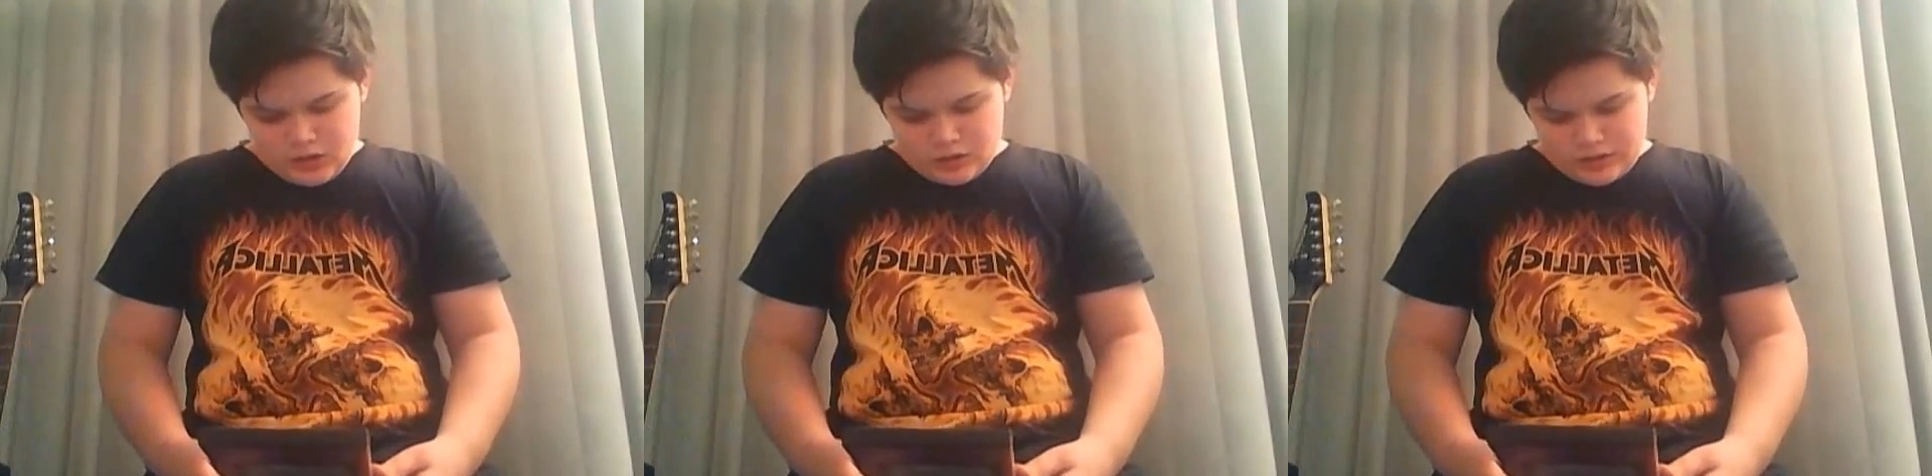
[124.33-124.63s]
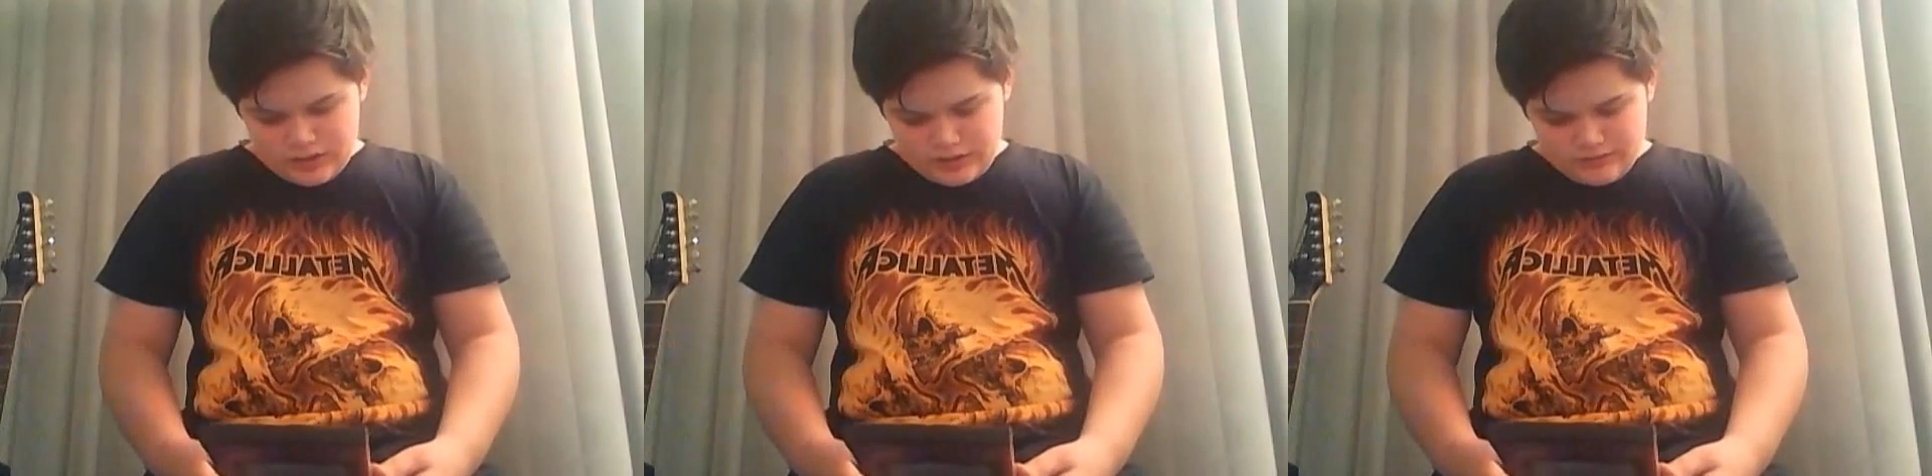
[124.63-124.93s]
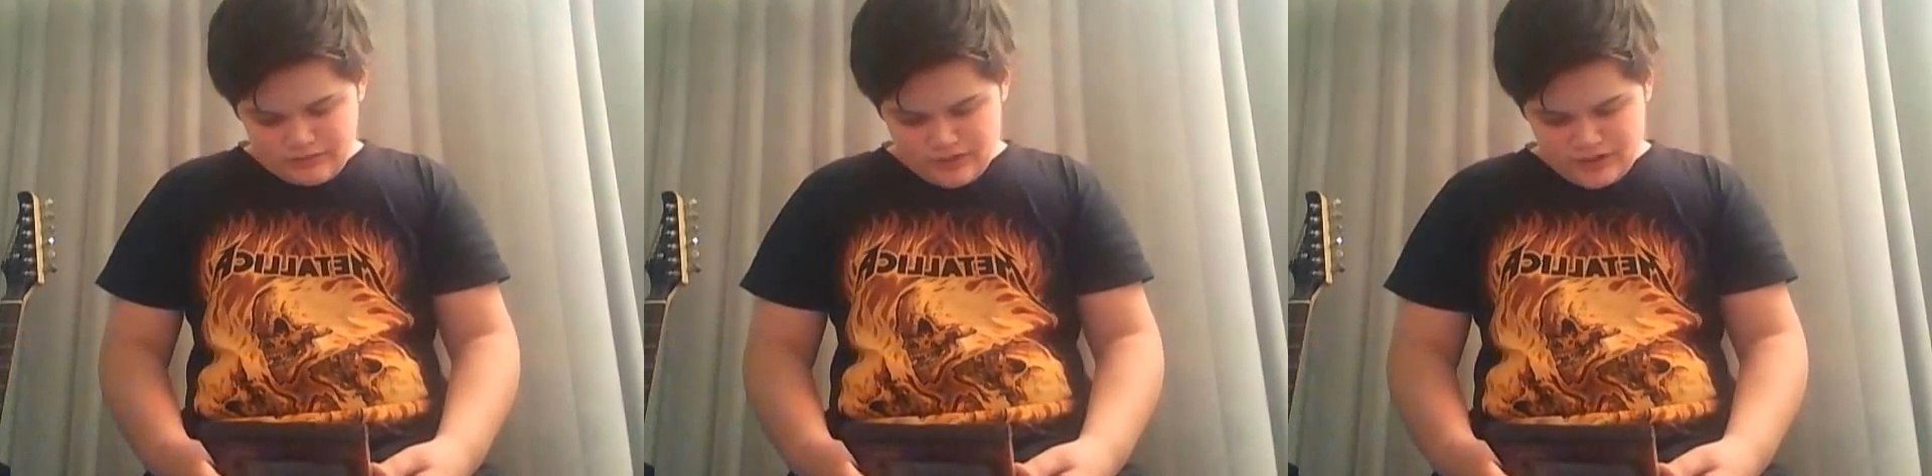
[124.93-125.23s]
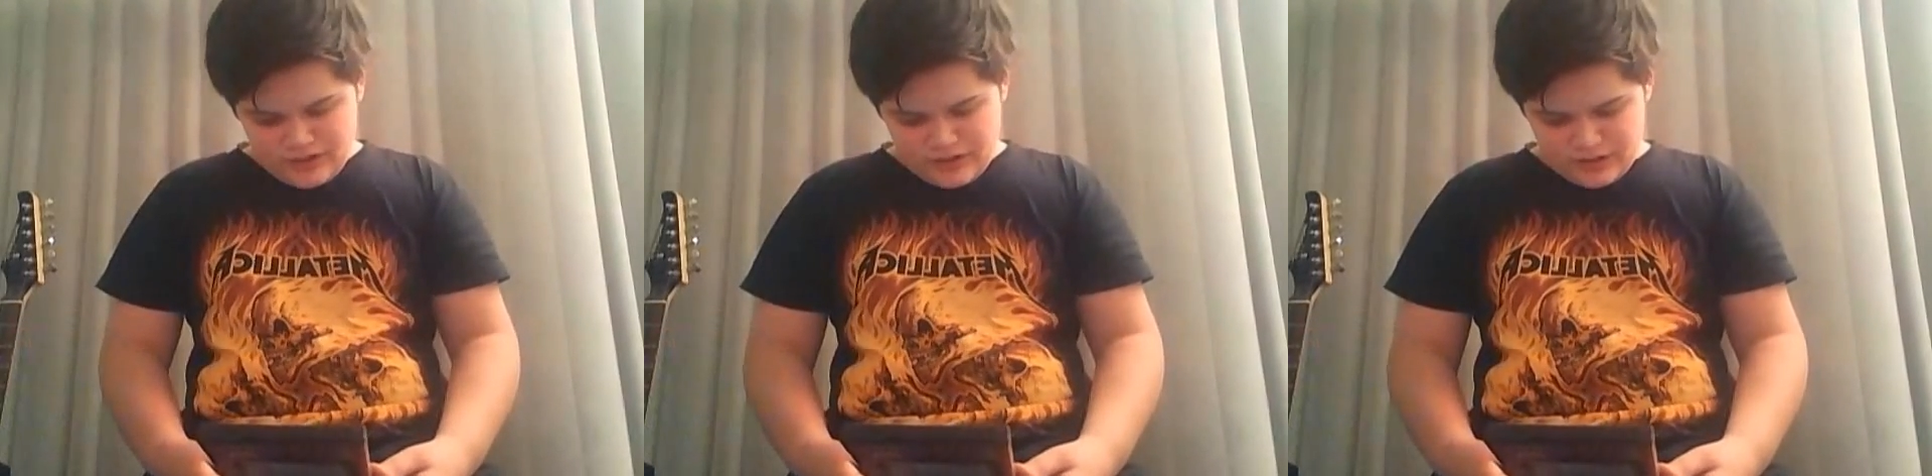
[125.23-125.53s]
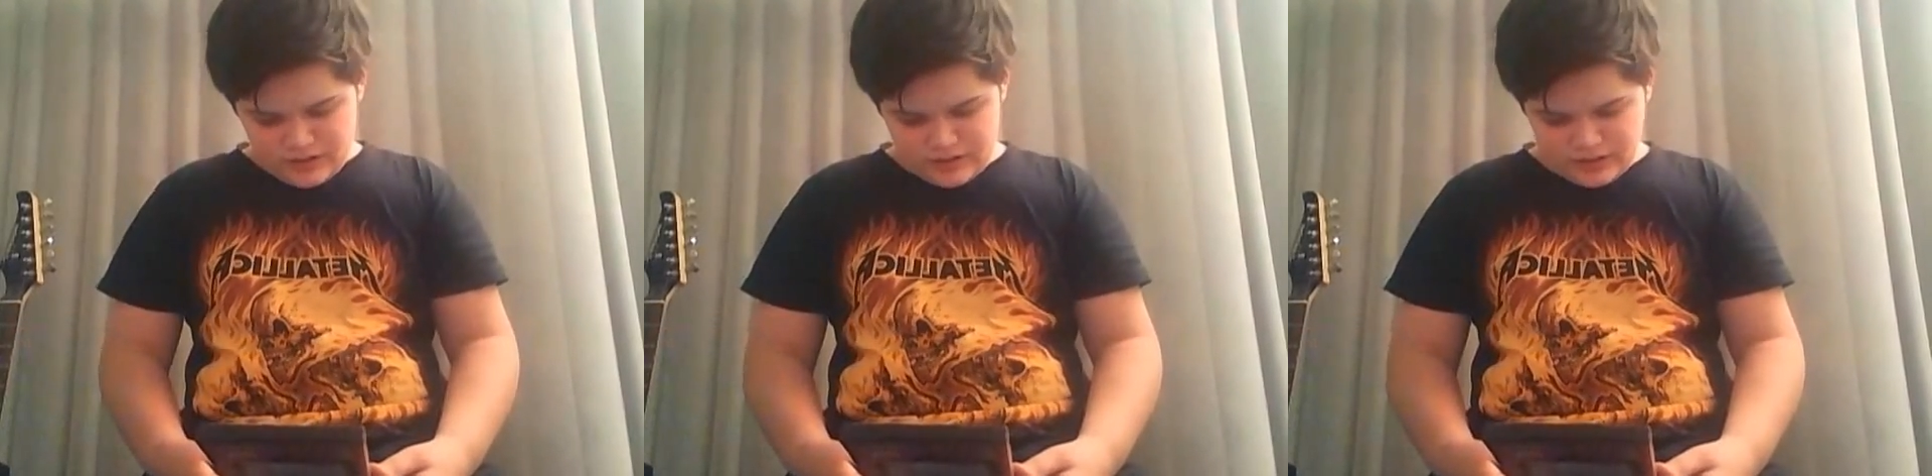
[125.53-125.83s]
Okay,
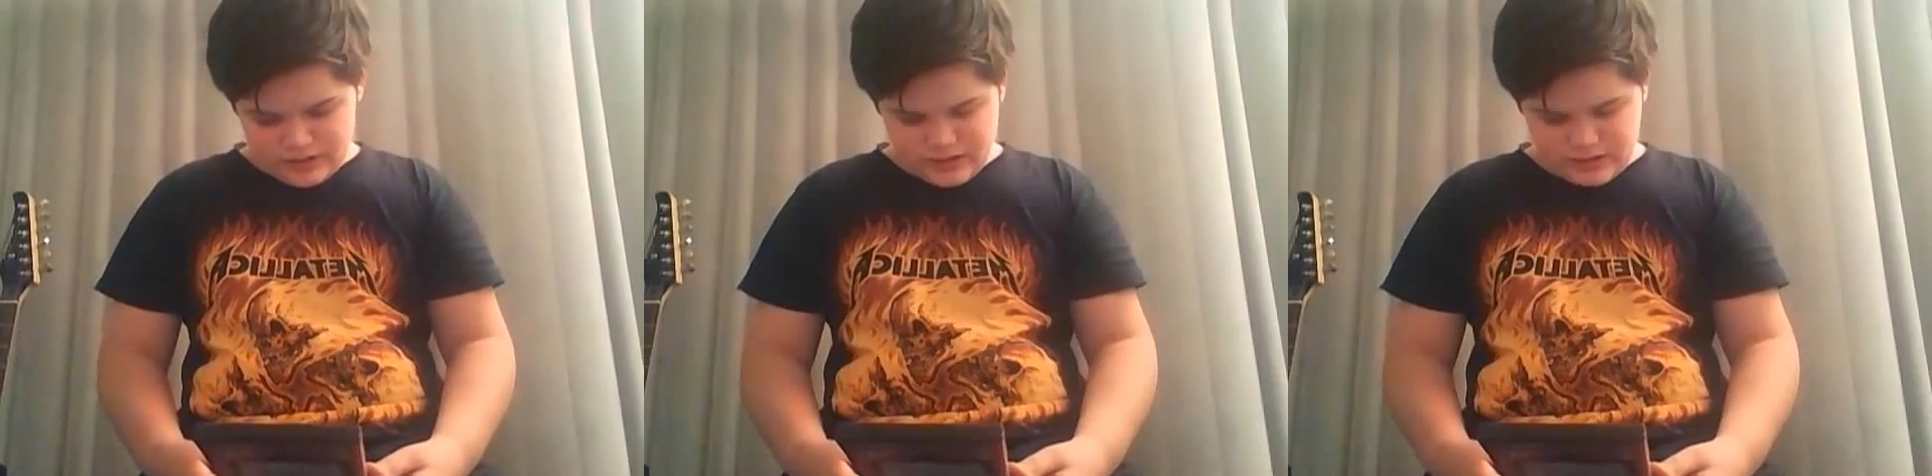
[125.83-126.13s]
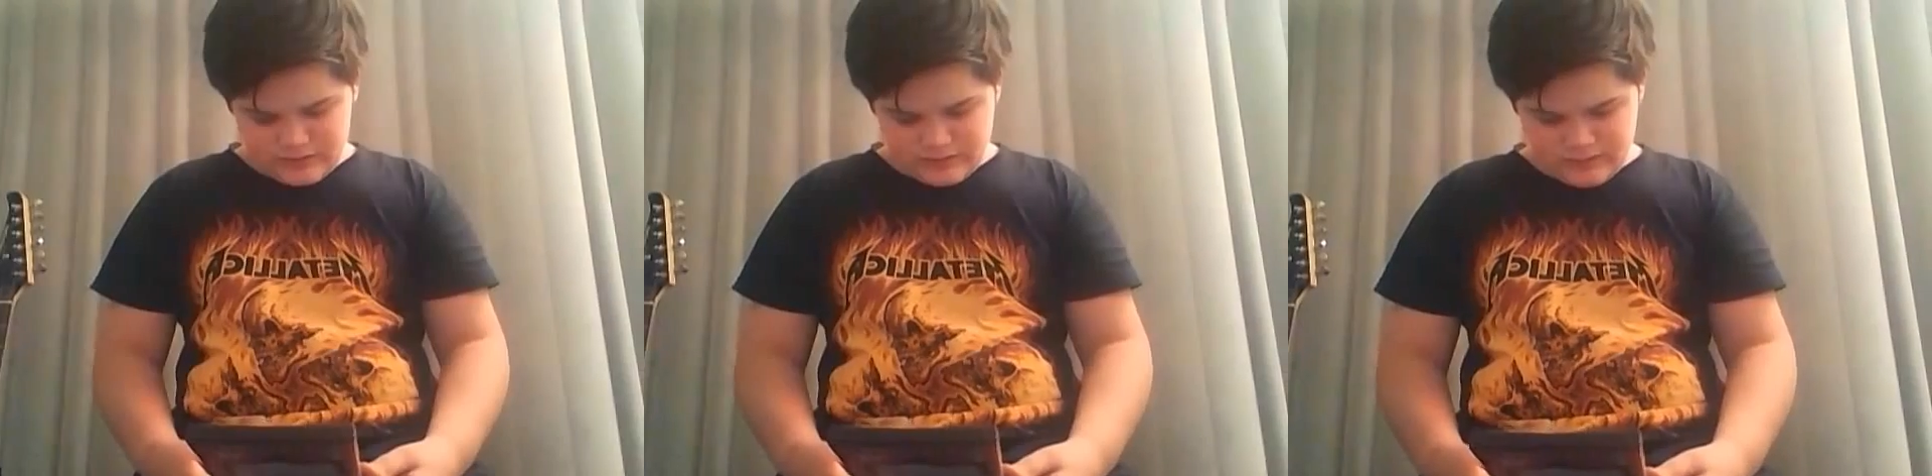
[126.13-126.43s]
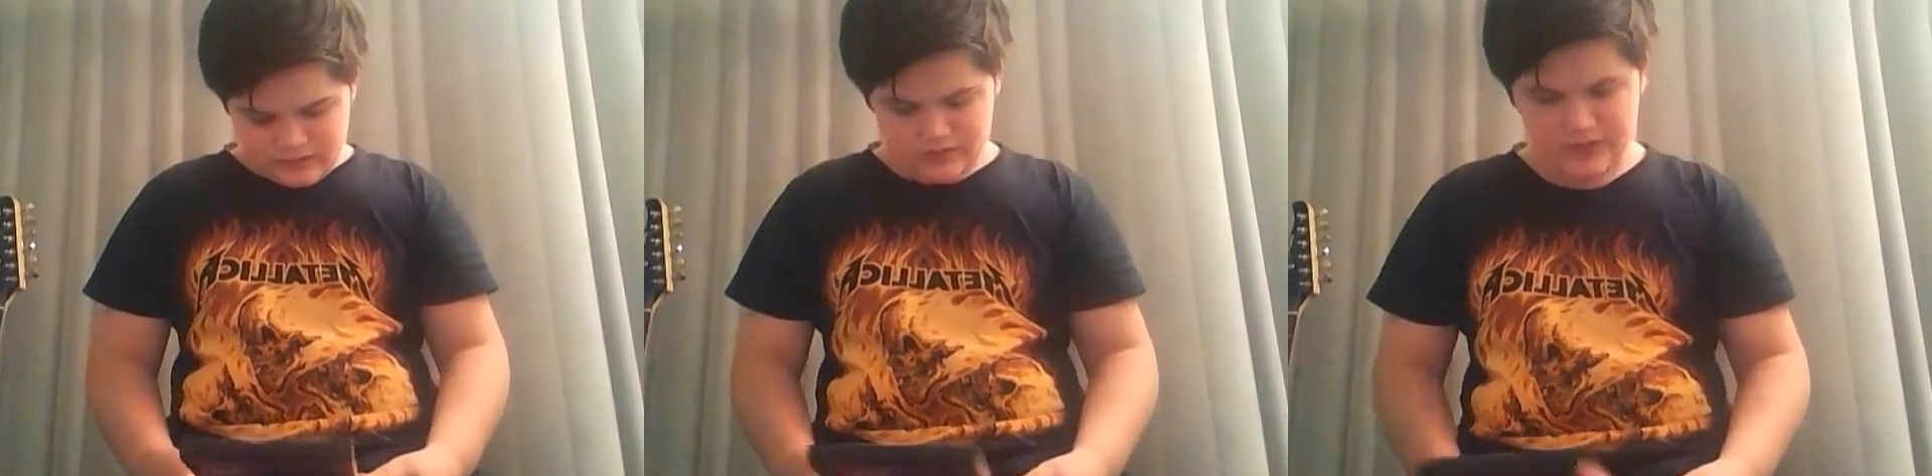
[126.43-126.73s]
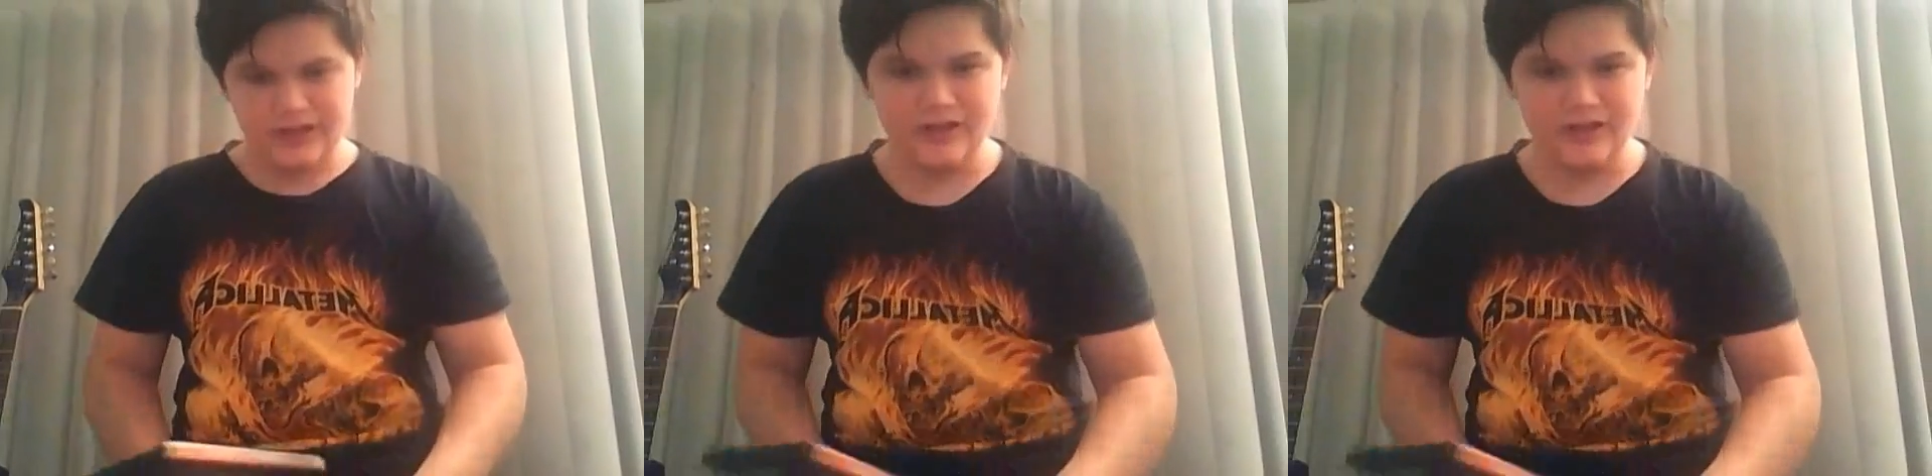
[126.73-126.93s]
Frantic, A Feeling,